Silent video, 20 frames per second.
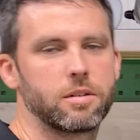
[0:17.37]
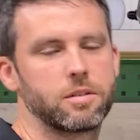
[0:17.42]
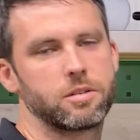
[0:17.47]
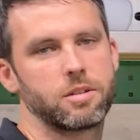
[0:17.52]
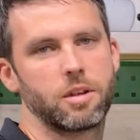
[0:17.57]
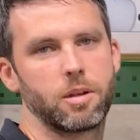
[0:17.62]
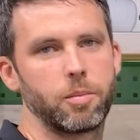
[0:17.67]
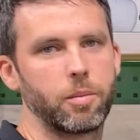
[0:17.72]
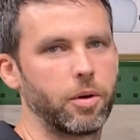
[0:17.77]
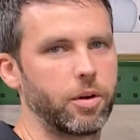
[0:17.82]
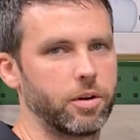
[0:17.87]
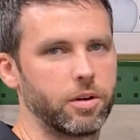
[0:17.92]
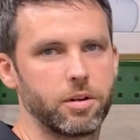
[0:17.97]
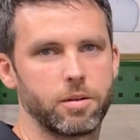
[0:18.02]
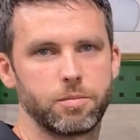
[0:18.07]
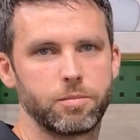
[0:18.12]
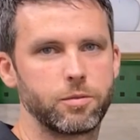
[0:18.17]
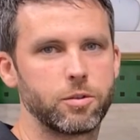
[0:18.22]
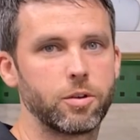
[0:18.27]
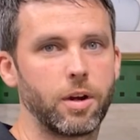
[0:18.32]
Some
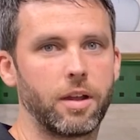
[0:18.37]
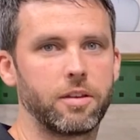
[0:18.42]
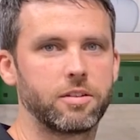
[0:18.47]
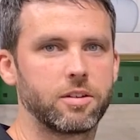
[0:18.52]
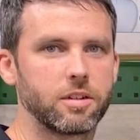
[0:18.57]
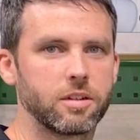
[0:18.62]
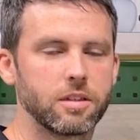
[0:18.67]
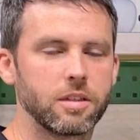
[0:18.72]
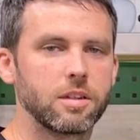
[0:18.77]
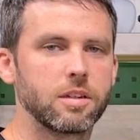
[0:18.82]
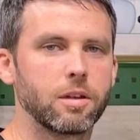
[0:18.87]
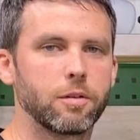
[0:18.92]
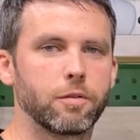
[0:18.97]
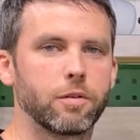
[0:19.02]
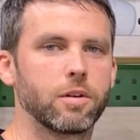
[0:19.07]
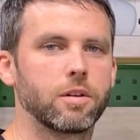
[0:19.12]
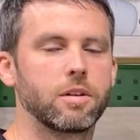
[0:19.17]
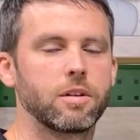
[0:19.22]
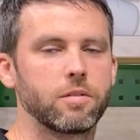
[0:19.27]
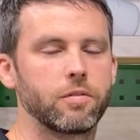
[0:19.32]
are drastically
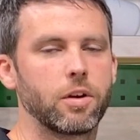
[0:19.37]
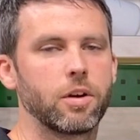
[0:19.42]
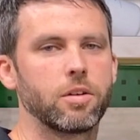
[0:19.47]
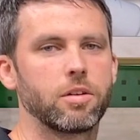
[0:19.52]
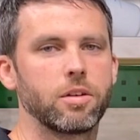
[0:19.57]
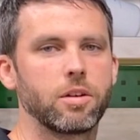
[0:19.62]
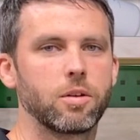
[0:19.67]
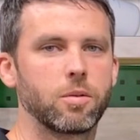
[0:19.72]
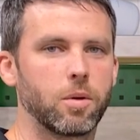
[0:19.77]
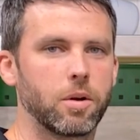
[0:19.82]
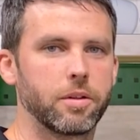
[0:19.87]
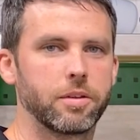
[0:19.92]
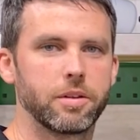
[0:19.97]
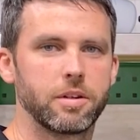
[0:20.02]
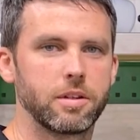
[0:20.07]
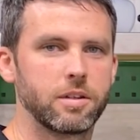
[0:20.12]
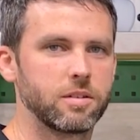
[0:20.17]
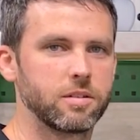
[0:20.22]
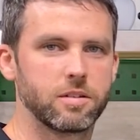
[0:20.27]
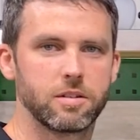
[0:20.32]
different, varying
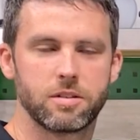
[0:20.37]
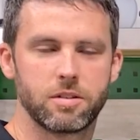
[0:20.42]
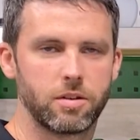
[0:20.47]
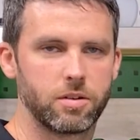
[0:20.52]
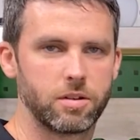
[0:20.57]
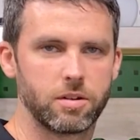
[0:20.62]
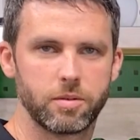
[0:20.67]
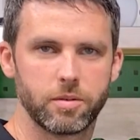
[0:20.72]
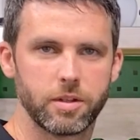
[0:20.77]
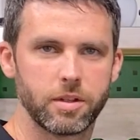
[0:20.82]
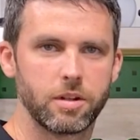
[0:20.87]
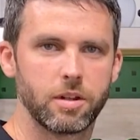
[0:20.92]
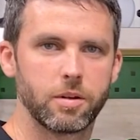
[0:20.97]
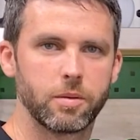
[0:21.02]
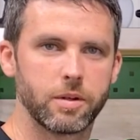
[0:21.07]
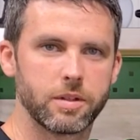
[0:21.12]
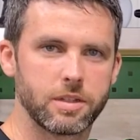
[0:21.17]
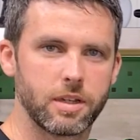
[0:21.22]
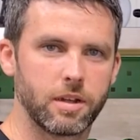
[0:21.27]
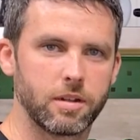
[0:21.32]
qualities. It's hard to really know
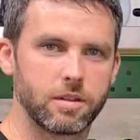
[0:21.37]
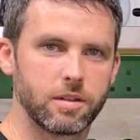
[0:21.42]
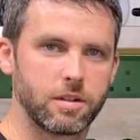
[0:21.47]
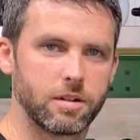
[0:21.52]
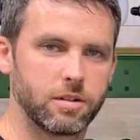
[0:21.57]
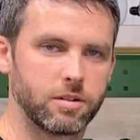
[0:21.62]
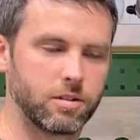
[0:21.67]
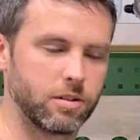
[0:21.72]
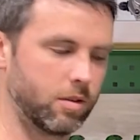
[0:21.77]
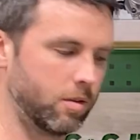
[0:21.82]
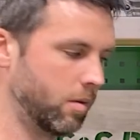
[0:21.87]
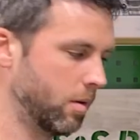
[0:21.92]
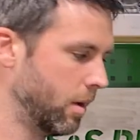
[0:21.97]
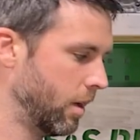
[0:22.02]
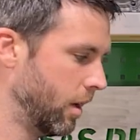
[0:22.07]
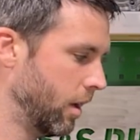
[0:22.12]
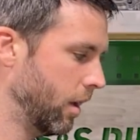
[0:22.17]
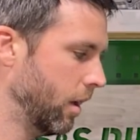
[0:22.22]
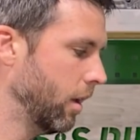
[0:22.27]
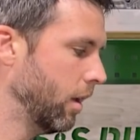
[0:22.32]
what's out there. So I
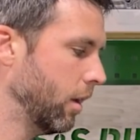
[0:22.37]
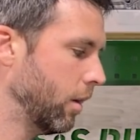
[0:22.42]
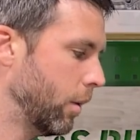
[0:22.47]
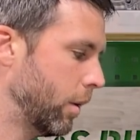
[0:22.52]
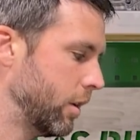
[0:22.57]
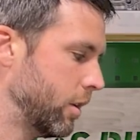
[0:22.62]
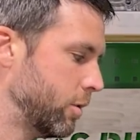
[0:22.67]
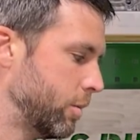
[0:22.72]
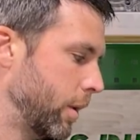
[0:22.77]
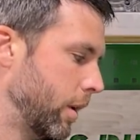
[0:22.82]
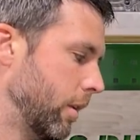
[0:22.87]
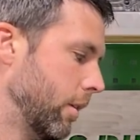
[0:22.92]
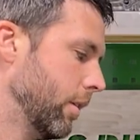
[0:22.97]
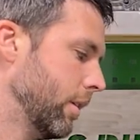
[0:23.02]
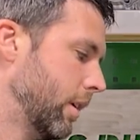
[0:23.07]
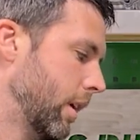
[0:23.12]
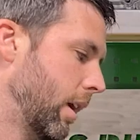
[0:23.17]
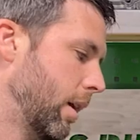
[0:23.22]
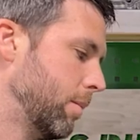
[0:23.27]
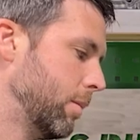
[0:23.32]
wanted to spend a little
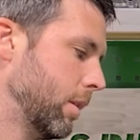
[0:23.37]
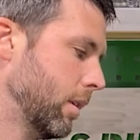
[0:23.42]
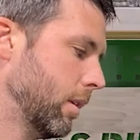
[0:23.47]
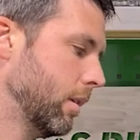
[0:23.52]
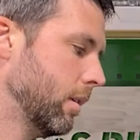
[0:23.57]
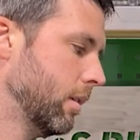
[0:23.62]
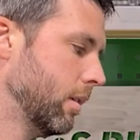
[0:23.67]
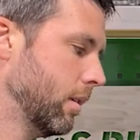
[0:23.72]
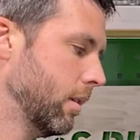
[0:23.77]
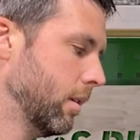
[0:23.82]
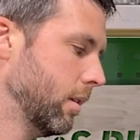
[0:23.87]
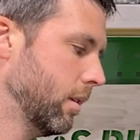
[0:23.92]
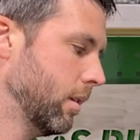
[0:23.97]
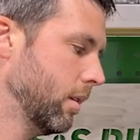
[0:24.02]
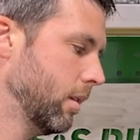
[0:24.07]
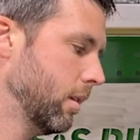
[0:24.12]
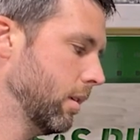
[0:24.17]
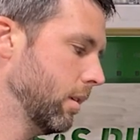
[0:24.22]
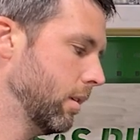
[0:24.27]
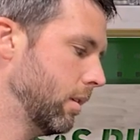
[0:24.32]
time to
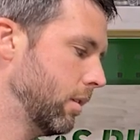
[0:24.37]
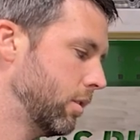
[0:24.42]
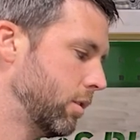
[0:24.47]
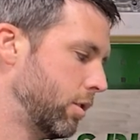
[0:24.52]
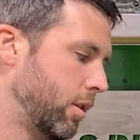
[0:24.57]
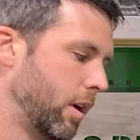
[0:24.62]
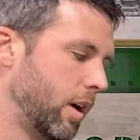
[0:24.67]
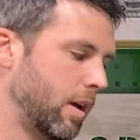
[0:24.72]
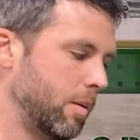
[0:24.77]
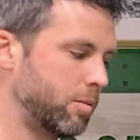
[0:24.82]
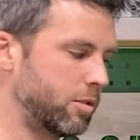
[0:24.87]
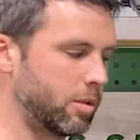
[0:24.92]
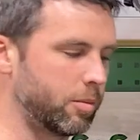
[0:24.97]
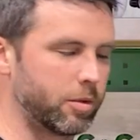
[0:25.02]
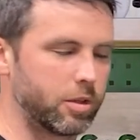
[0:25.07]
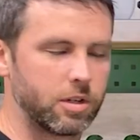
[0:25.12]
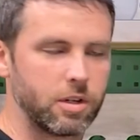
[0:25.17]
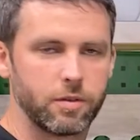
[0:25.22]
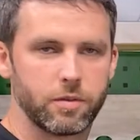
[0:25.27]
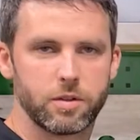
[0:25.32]
describe some of
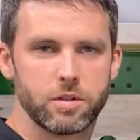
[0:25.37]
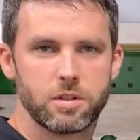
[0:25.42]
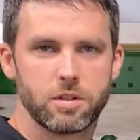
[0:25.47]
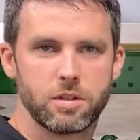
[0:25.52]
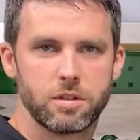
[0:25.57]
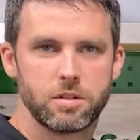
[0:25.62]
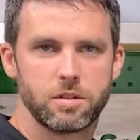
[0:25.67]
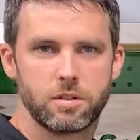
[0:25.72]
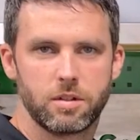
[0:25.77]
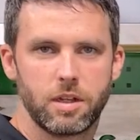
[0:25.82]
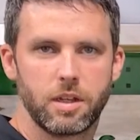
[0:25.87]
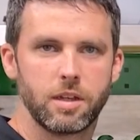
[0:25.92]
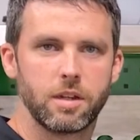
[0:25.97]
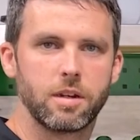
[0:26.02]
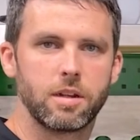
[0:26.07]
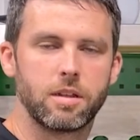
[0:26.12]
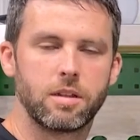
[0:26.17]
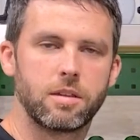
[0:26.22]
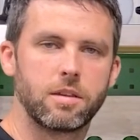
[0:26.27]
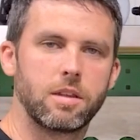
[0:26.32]
the differences
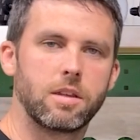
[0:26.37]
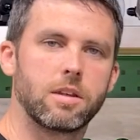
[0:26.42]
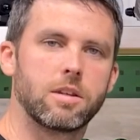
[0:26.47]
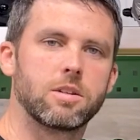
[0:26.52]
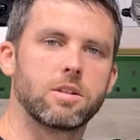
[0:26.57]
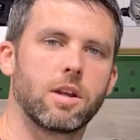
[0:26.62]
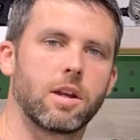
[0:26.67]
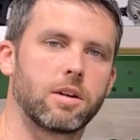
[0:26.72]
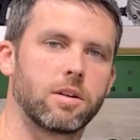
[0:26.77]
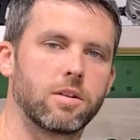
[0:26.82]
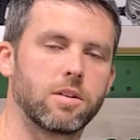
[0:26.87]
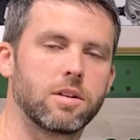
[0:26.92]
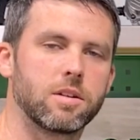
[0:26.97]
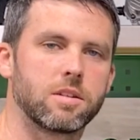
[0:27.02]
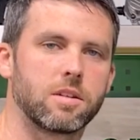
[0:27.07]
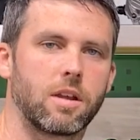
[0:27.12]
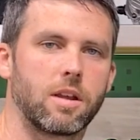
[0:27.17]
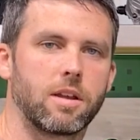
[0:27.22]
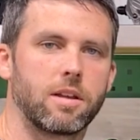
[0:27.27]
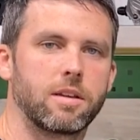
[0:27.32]
in the injector
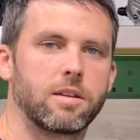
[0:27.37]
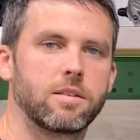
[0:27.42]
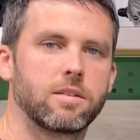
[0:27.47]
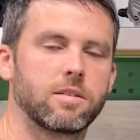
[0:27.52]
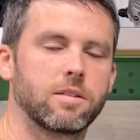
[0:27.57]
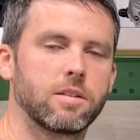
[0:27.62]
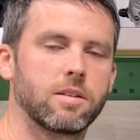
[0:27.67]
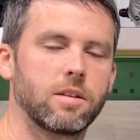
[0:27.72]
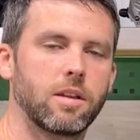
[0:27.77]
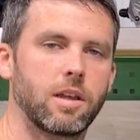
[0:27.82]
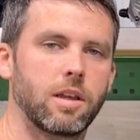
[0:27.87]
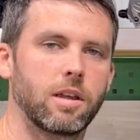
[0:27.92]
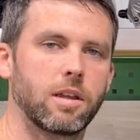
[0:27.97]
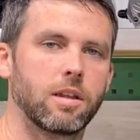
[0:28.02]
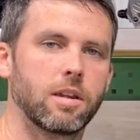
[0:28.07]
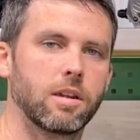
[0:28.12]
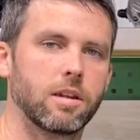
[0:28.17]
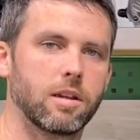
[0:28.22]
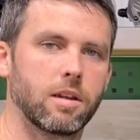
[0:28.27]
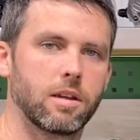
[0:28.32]
designs
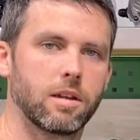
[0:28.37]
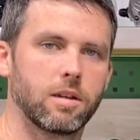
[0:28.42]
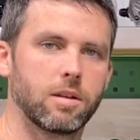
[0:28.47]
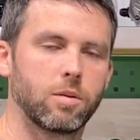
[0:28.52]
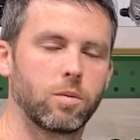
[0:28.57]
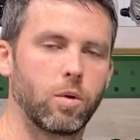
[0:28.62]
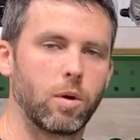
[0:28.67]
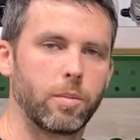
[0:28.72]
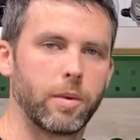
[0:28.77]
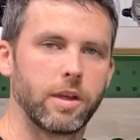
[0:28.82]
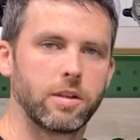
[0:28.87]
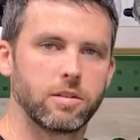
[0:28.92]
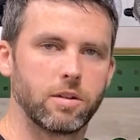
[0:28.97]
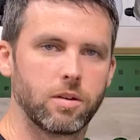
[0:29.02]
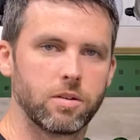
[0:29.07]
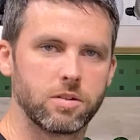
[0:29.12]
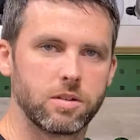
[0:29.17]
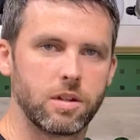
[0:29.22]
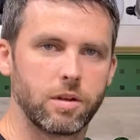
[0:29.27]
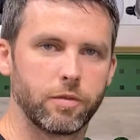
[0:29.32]
and what makes
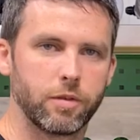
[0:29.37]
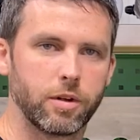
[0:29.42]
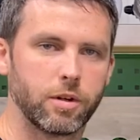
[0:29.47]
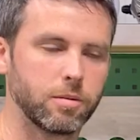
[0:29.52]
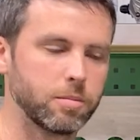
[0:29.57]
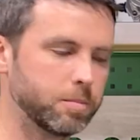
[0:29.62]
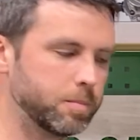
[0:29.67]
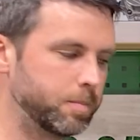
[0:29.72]
ours different.